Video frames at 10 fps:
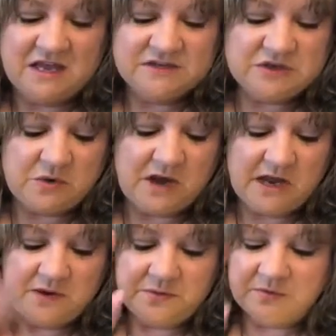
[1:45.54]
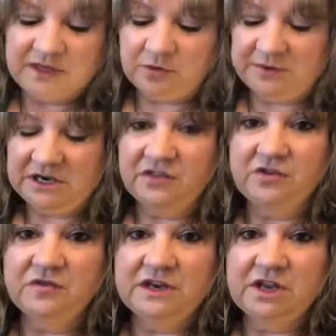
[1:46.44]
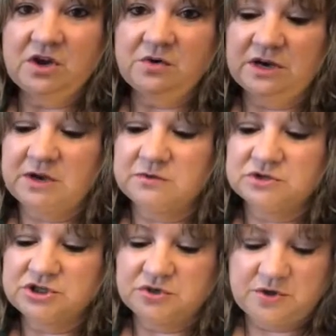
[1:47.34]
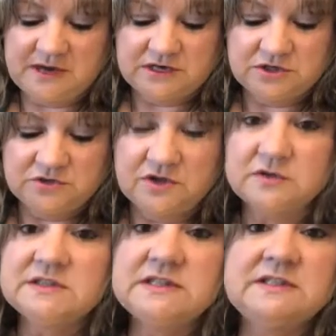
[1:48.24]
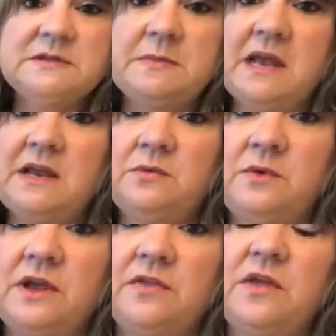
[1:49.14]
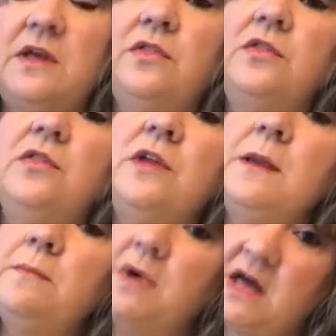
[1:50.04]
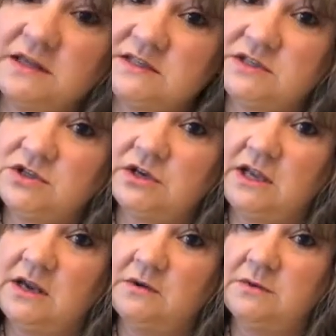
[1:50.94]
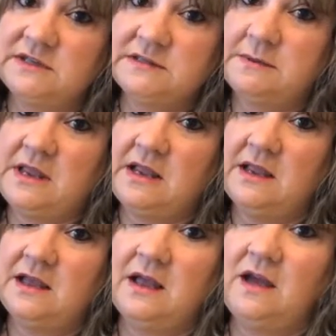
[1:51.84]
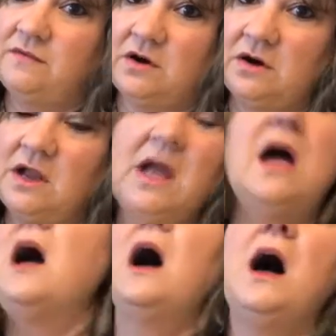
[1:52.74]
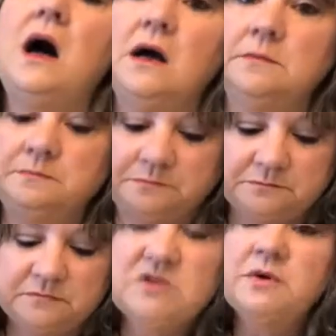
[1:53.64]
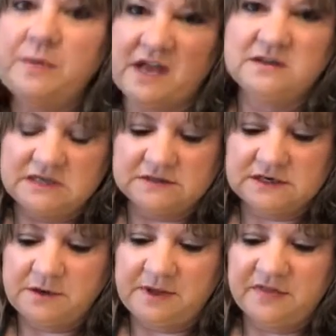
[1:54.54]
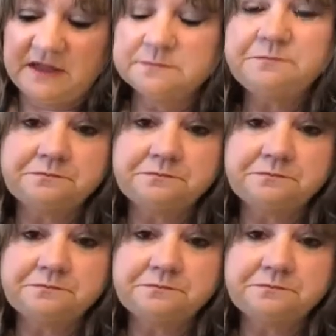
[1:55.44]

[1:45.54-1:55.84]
So that'll be another video, and I will show you how to do those. It's made with the best cookie recipe ever. So anyway, I'll tell you about that.